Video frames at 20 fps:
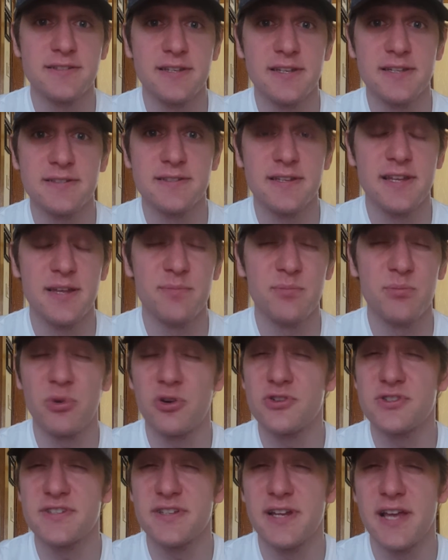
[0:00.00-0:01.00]
He has that
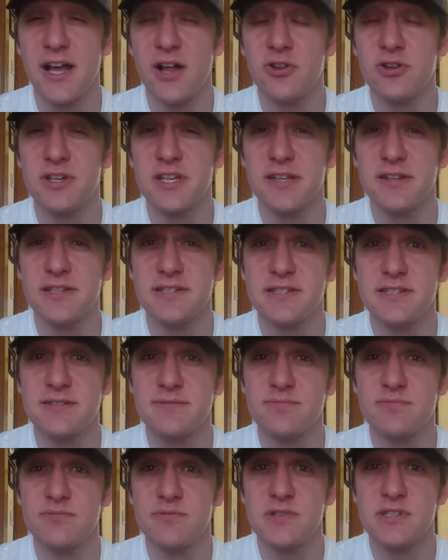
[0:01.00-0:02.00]
personality that
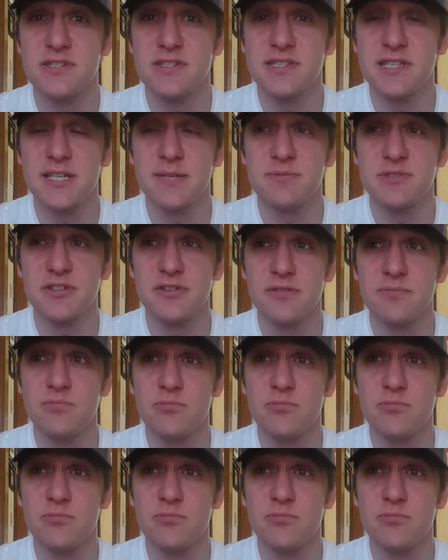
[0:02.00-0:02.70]
seems